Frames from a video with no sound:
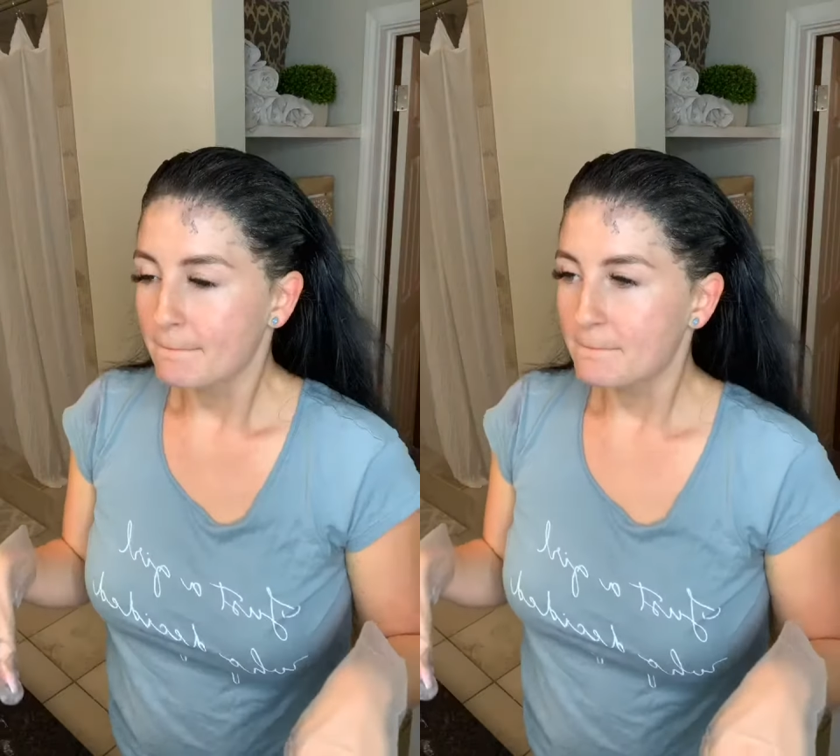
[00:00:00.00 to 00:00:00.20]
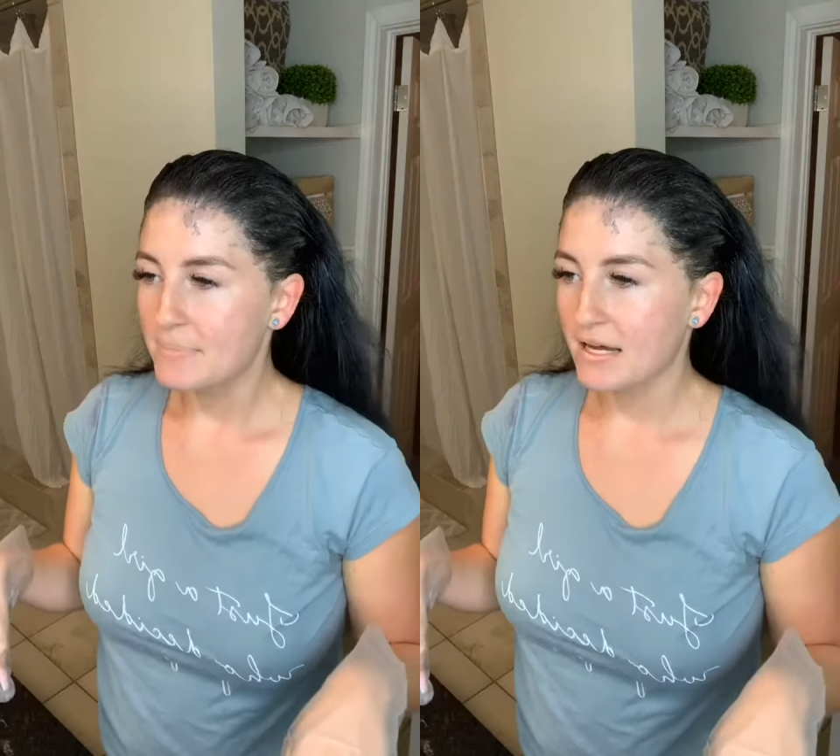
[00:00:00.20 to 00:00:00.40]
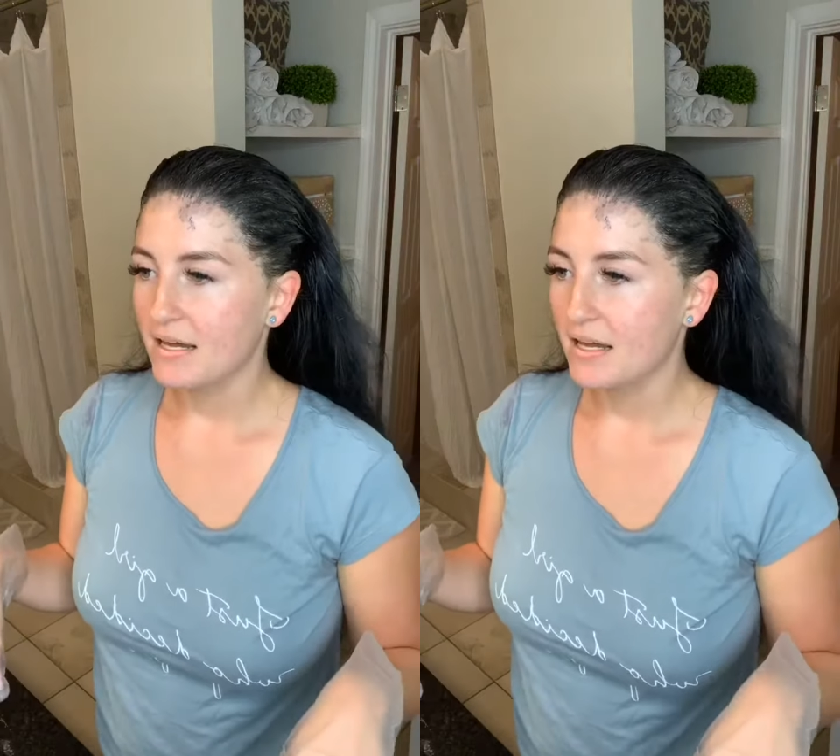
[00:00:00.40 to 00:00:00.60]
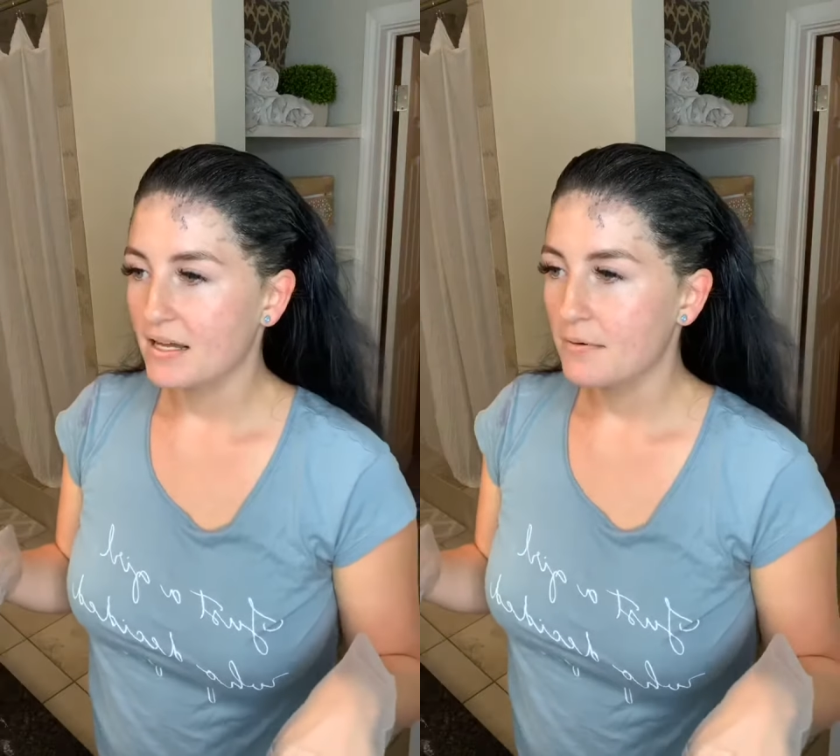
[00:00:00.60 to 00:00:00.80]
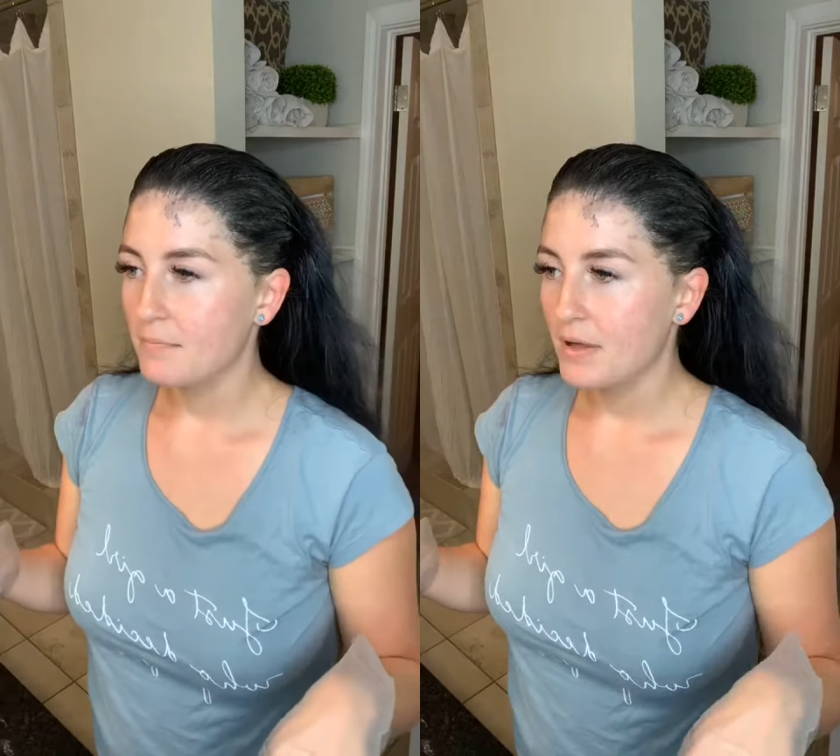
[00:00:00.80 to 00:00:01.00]

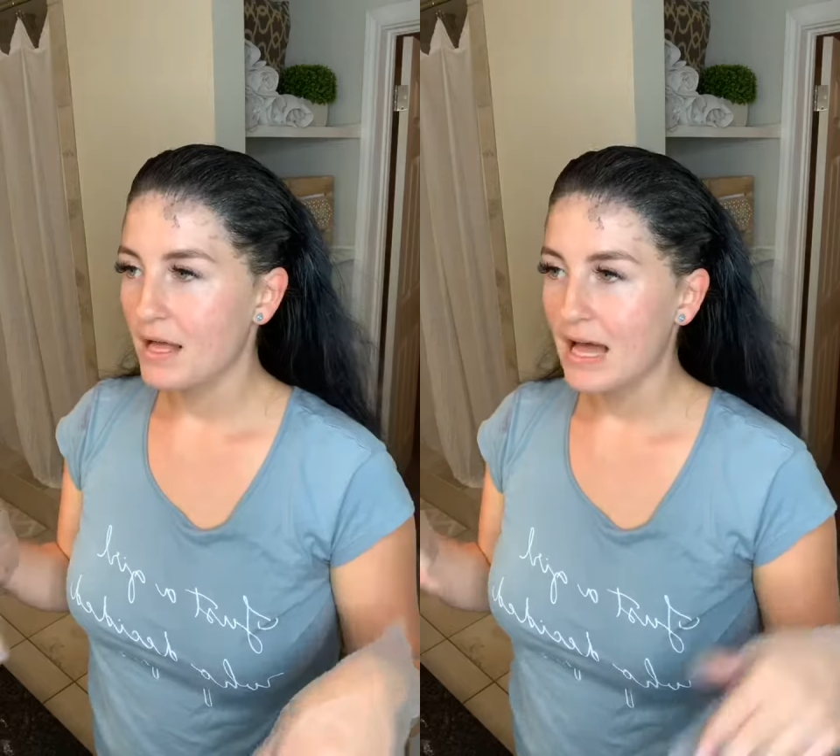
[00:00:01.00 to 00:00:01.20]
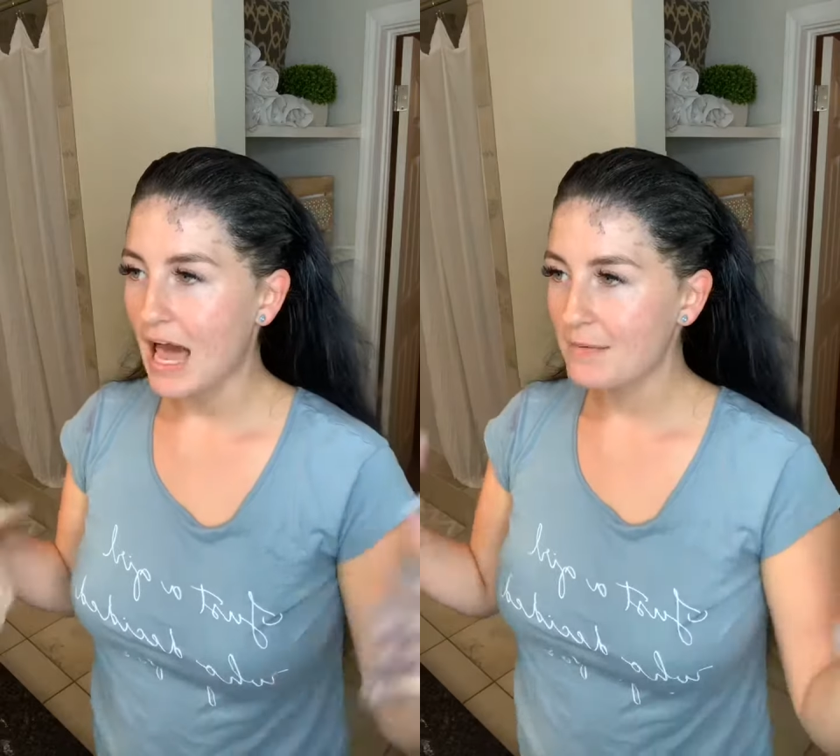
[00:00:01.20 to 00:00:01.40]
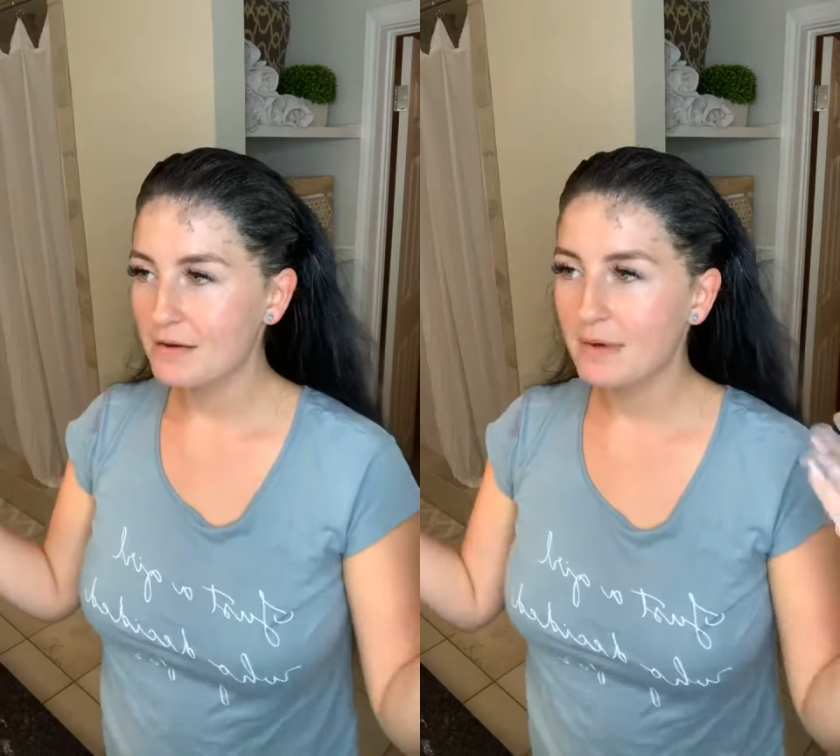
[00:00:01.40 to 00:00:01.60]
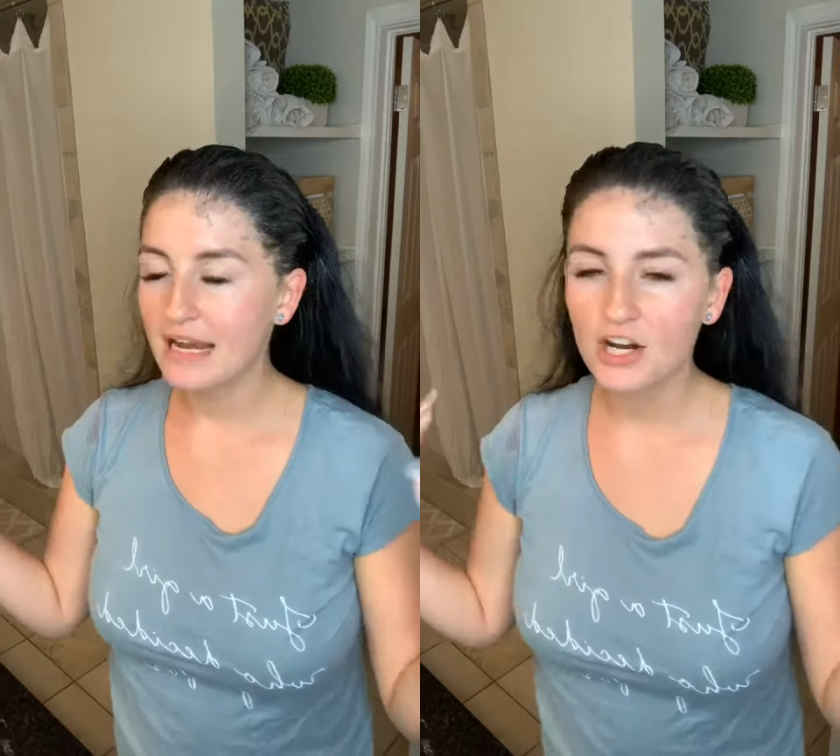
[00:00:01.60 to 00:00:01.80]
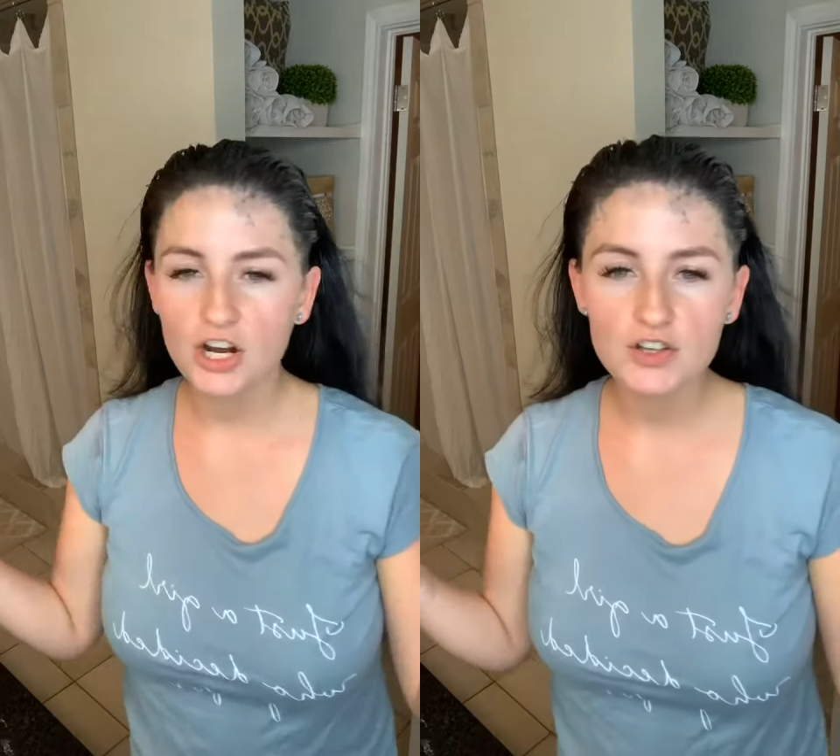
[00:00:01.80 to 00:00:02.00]
But I mean, my
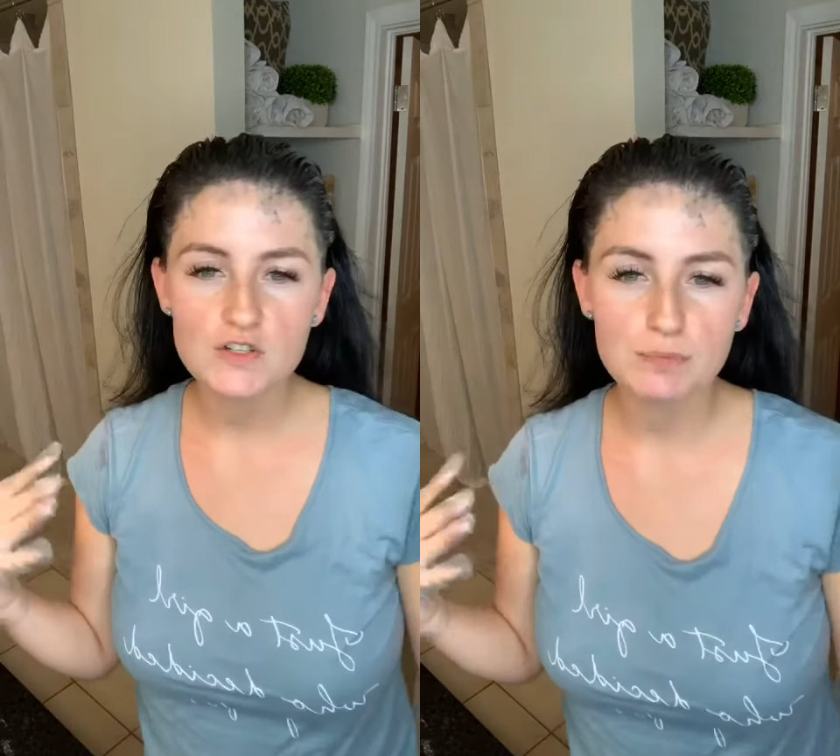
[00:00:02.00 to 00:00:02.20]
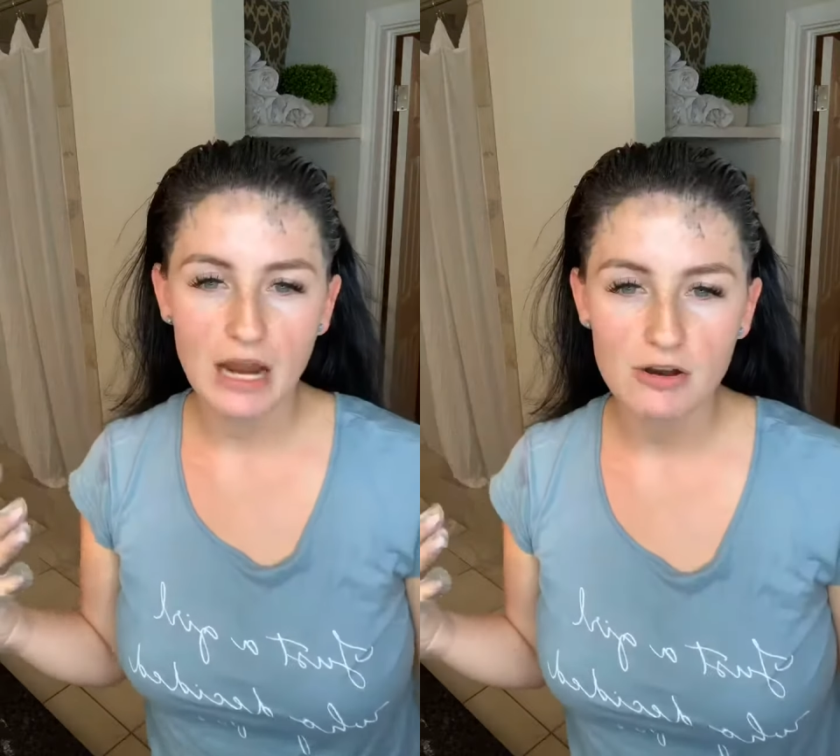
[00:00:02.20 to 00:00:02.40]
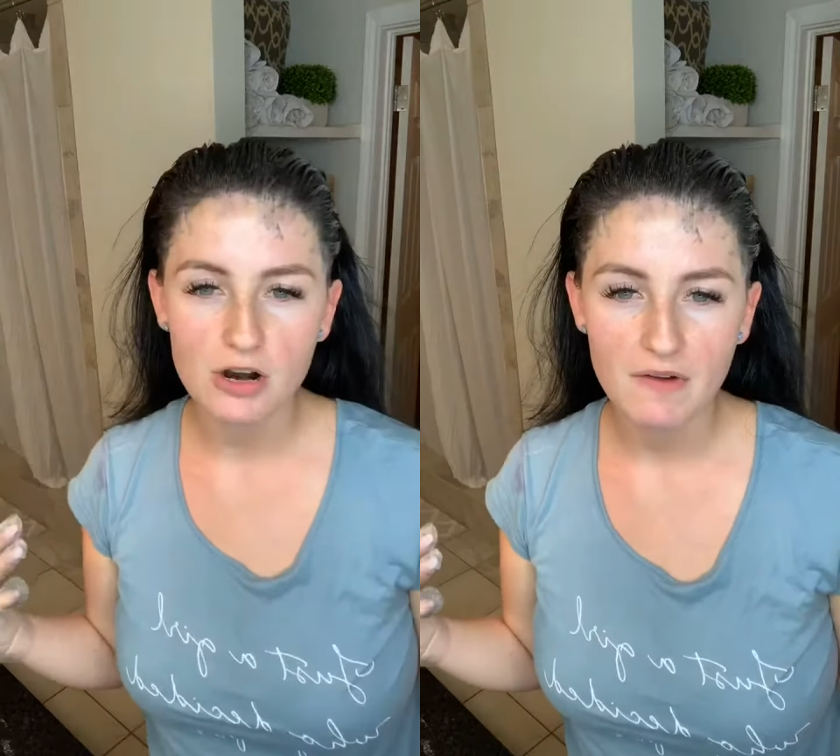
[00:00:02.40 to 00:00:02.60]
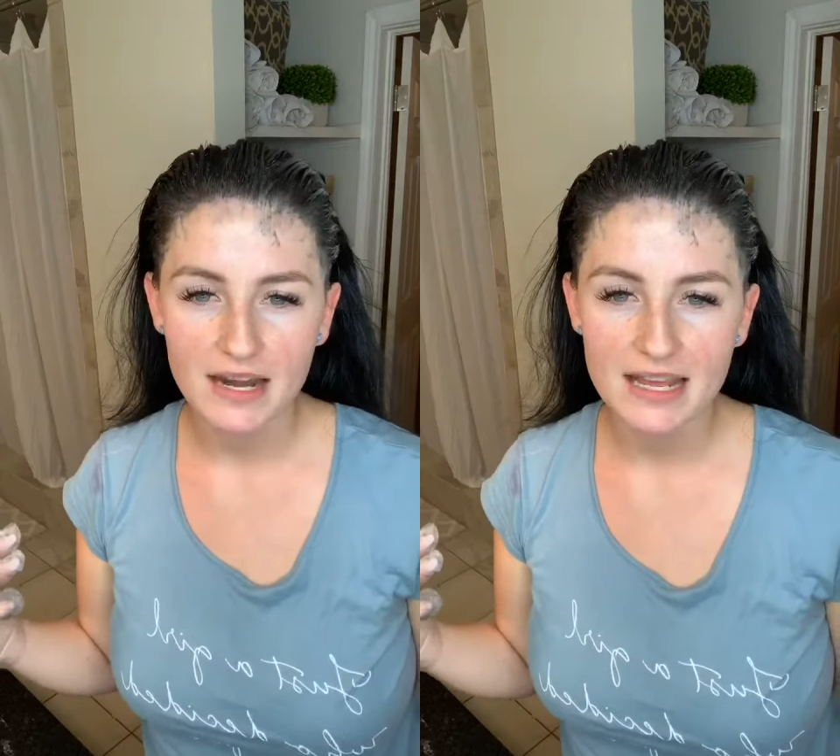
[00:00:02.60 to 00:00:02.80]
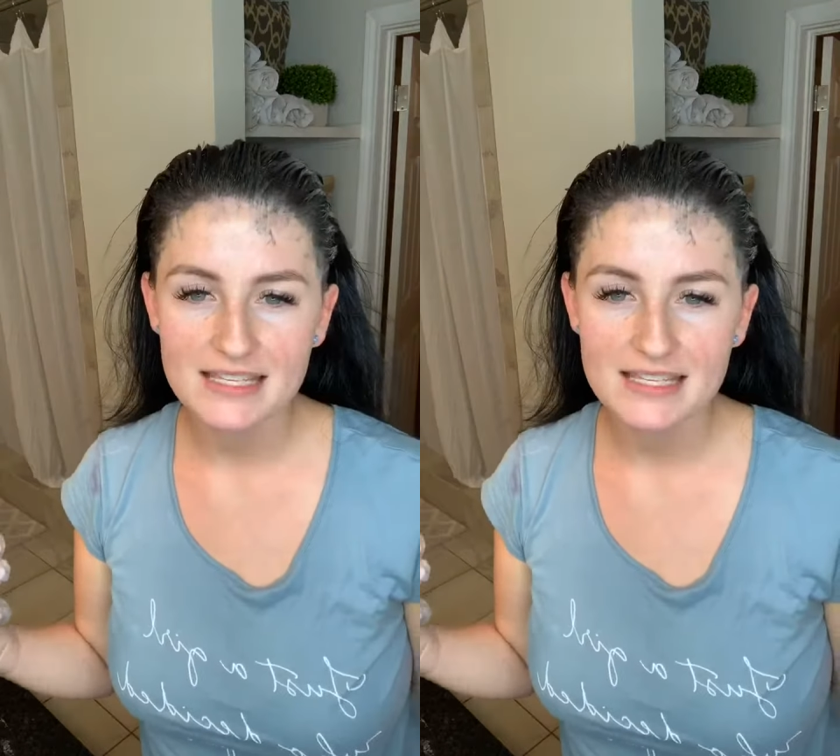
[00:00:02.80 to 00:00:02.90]
hair color's brown already.